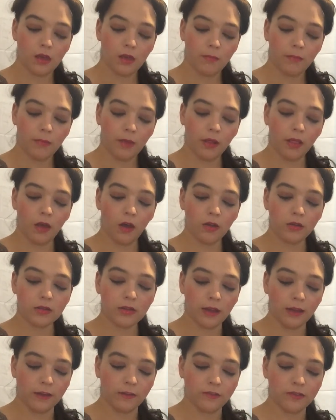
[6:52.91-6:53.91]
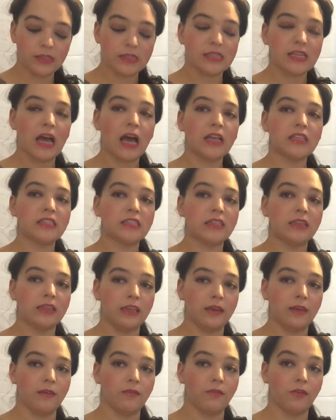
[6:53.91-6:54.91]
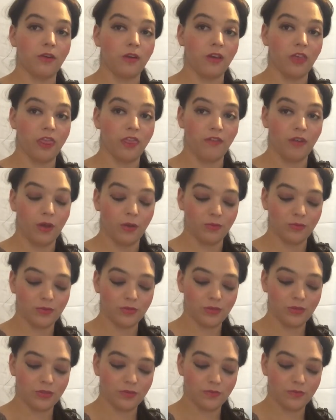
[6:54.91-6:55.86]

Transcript: My long knife does not leave her throat.